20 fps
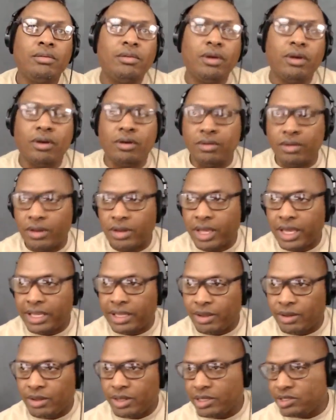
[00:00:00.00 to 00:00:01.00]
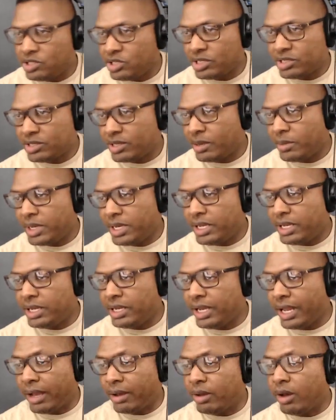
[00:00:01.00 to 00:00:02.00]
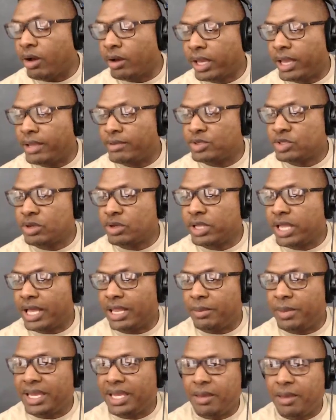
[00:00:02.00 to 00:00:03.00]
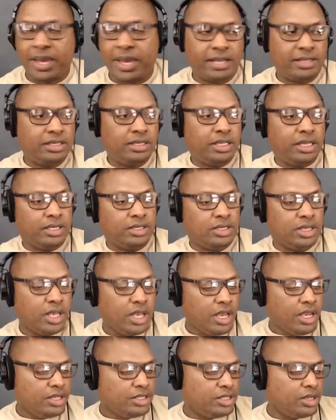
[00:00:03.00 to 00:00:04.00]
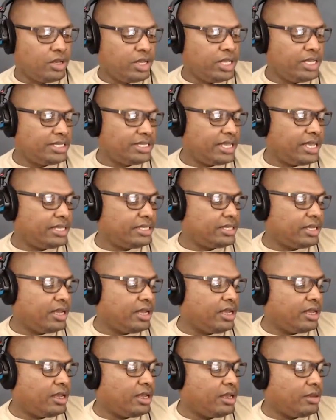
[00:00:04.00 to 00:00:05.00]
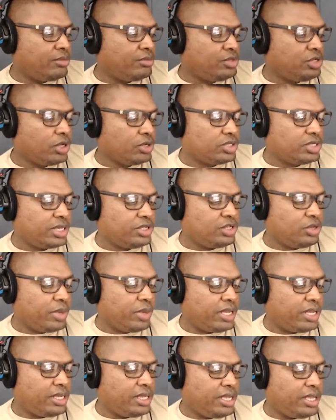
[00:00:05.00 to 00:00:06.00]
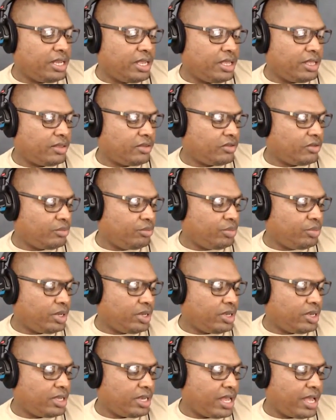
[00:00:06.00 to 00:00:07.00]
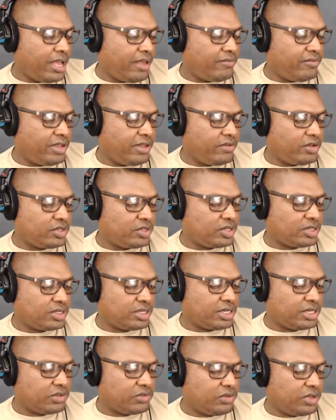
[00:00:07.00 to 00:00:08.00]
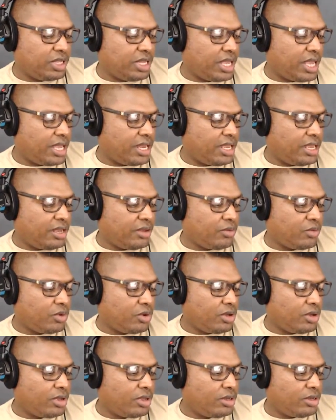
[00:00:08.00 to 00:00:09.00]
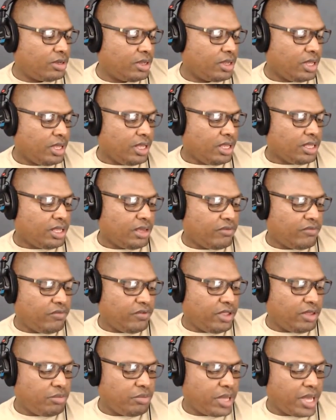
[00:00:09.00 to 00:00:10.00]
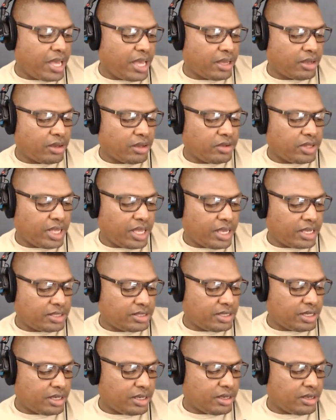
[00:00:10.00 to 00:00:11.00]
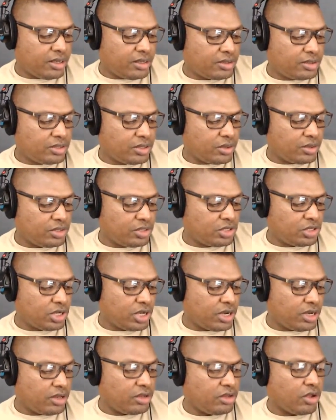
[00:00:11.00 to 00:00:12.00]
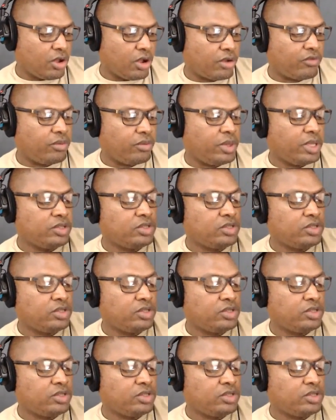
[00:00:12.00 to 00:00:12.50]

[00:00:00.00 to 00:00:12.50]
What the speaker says: Oh, okay. Lola's just coming in and out. Okay. So yeah, let me get back to this. So he says, Joe said you might need it, but I have never successfully had anyone give feedback on the XL. So it's a shot in the dark for me.